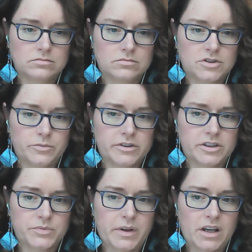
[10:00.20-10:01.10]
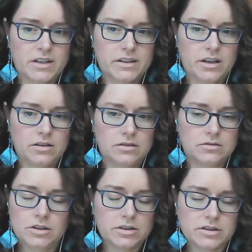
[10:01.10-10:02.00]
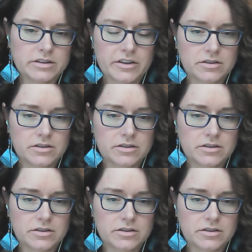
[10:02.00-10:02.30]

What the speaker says: It's almost as big as Halo, as Earth.